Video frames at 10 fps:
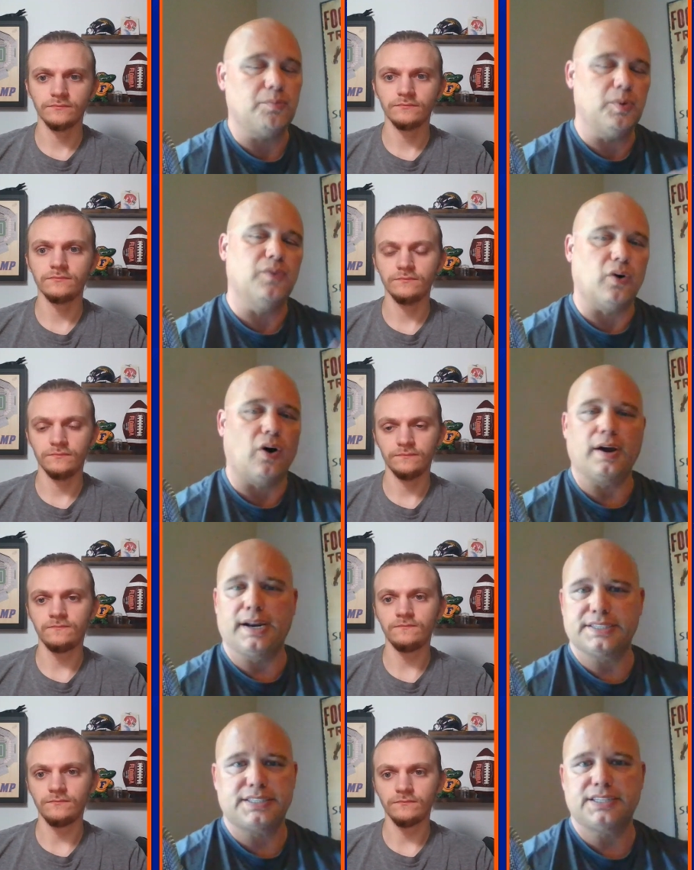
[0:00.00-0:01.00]
Speaker 1: move along in a
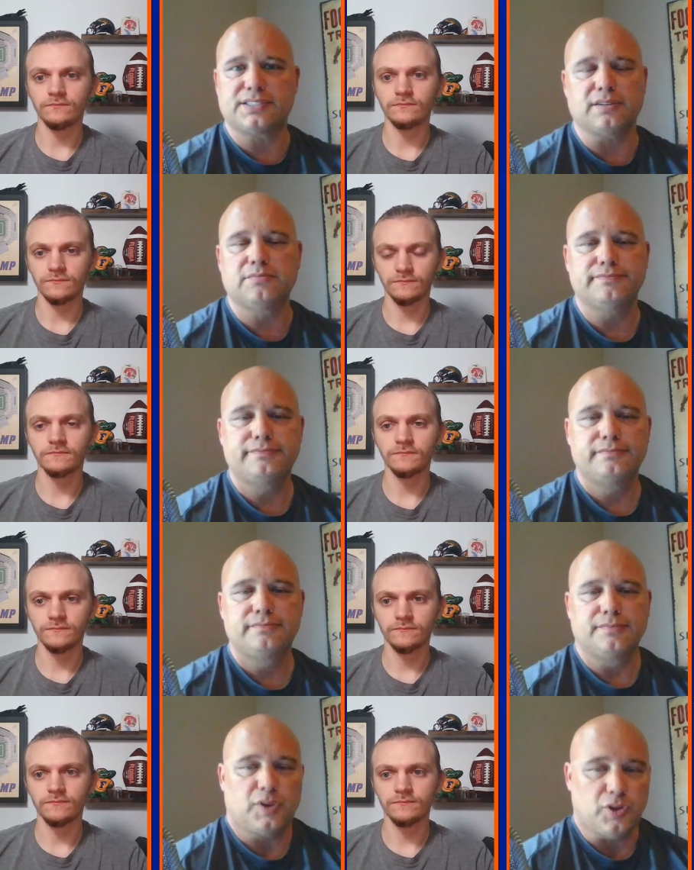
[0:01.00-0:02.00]
system,
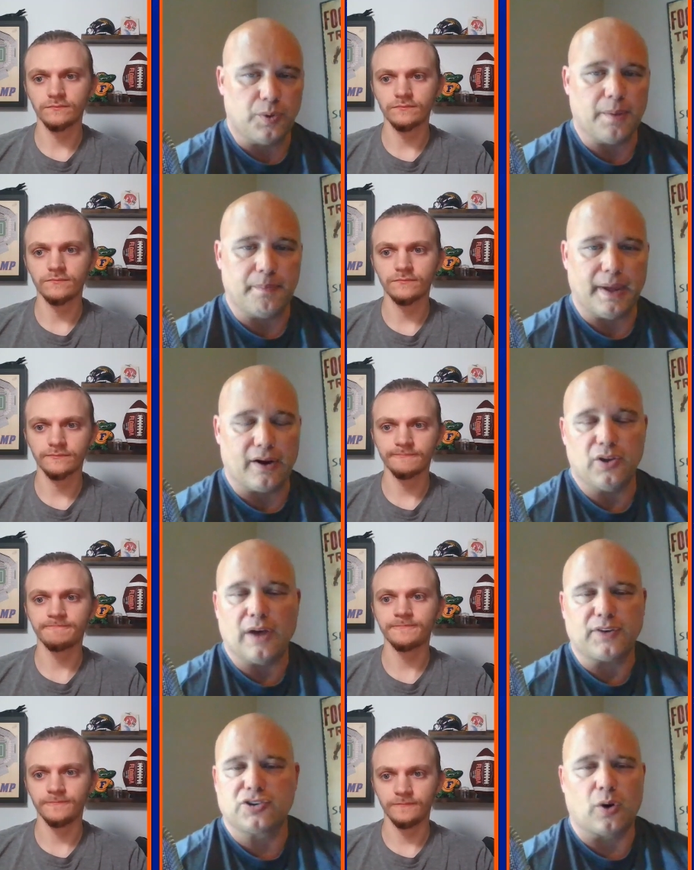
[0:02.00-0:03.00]
you get better. You have
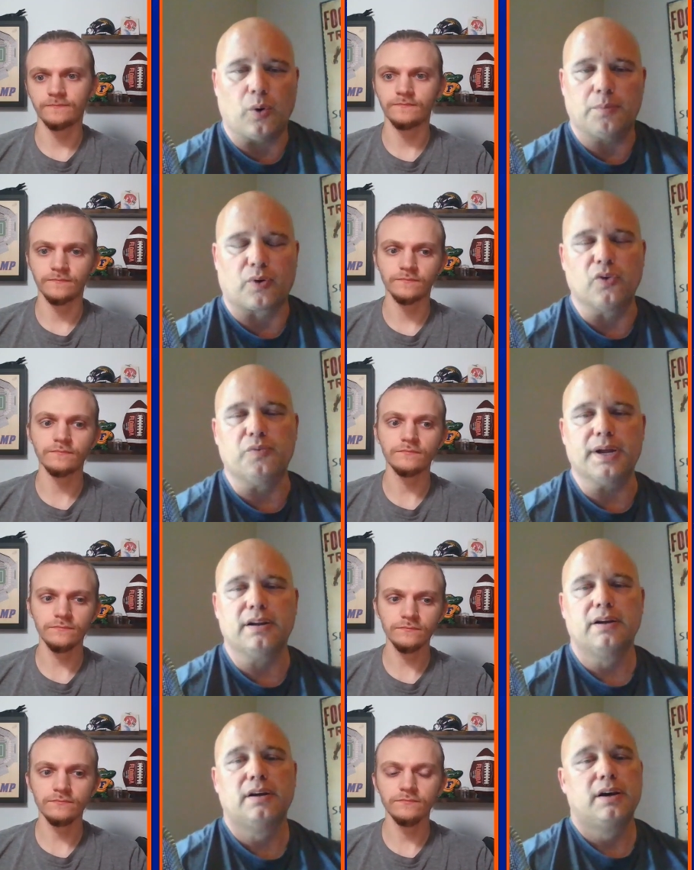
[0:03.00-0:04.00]
to show improvement,
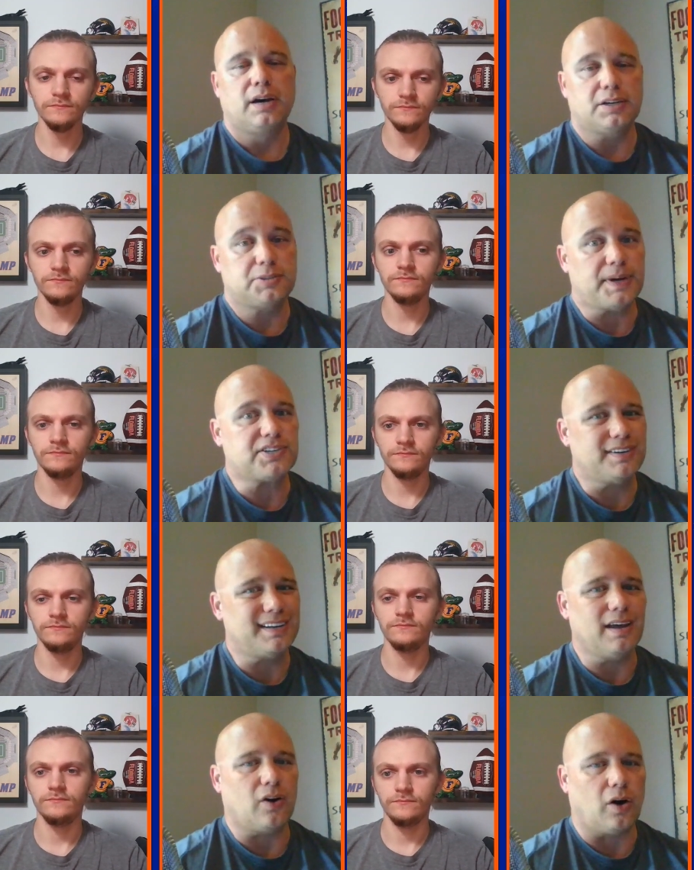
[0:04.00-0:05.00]
especially,
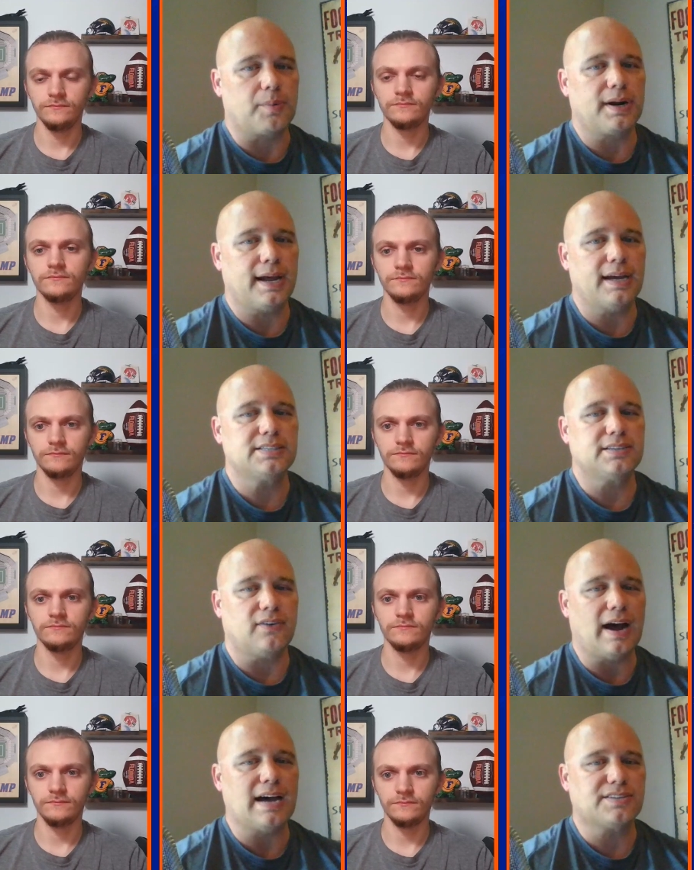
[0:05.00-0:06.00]
again, Auburn has the
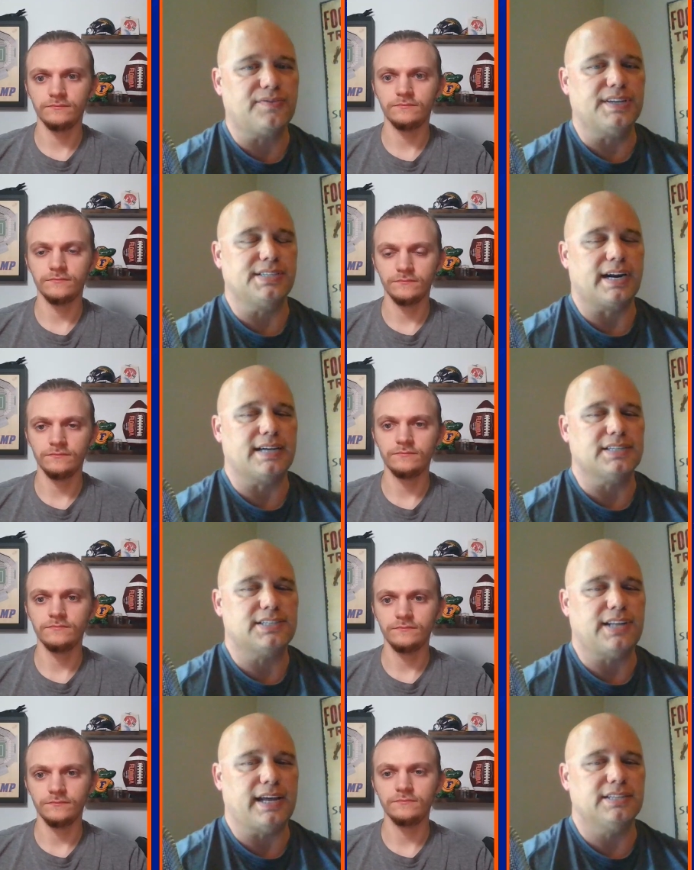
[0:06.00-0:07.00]
last visit as it
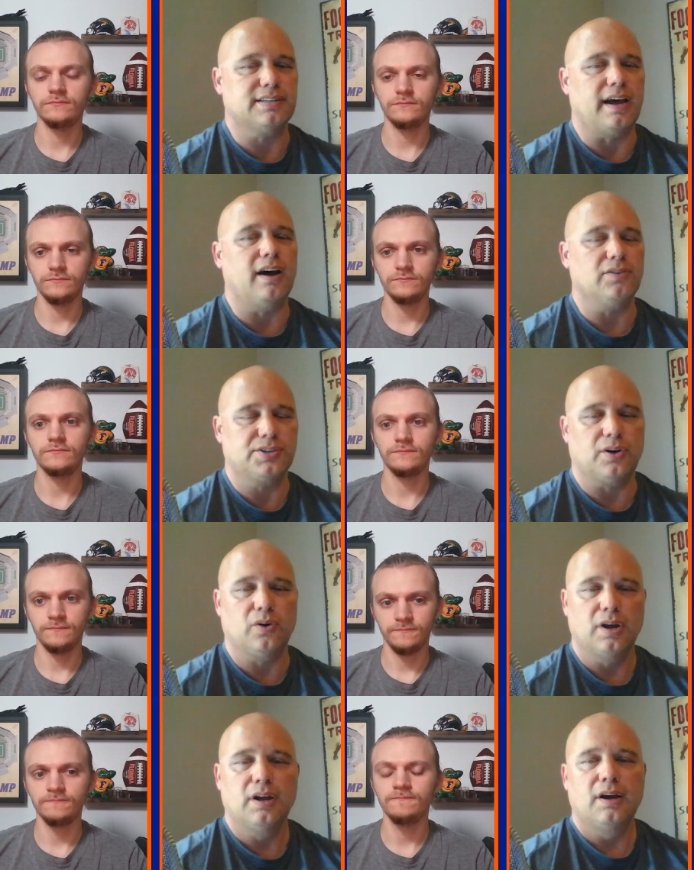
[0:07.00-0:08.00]
stands now. So
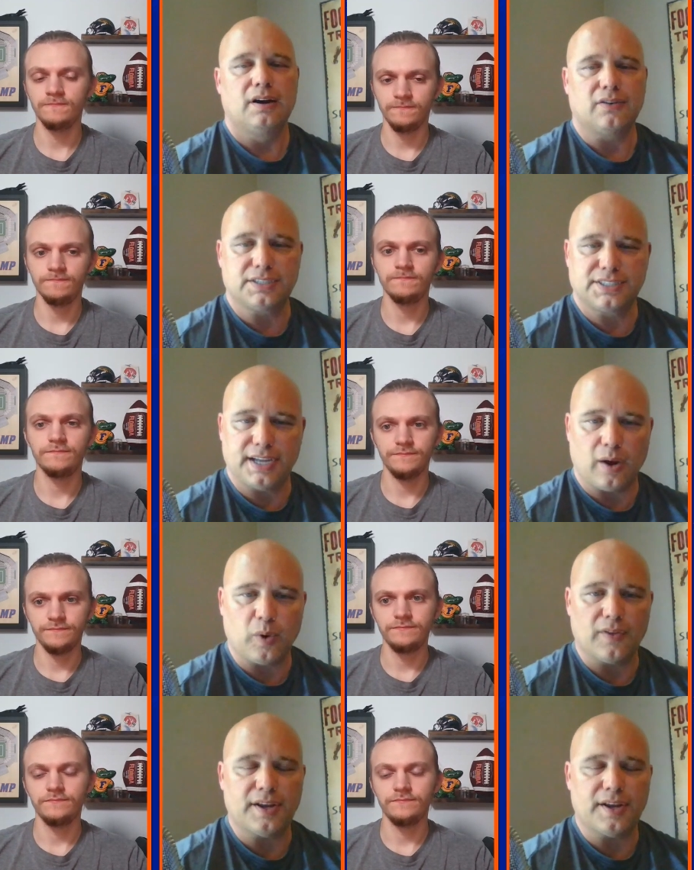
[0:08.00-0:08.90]
let's see how well they